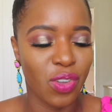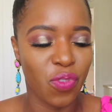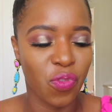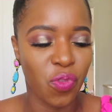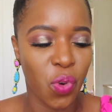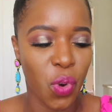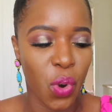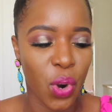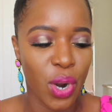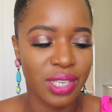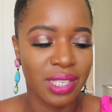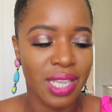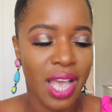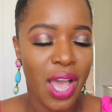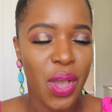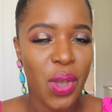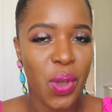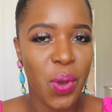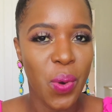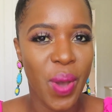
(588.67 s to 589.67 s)
Of course,
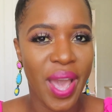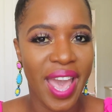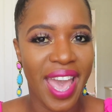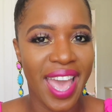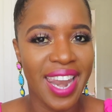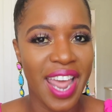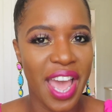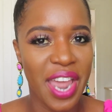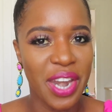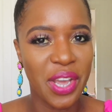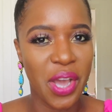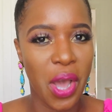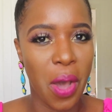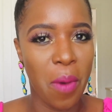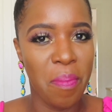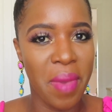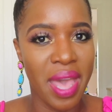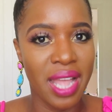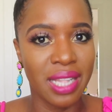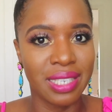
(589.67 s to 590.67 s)
go ahead and
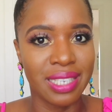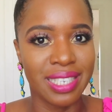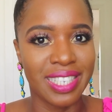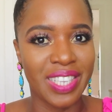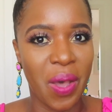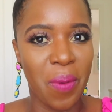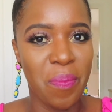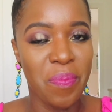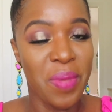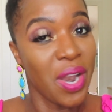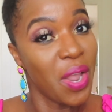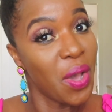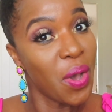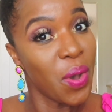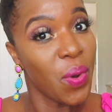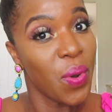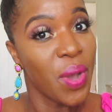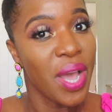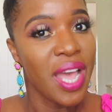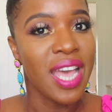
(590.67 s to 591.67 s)
comment down
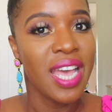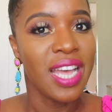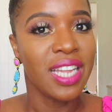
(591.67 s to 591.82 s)
below.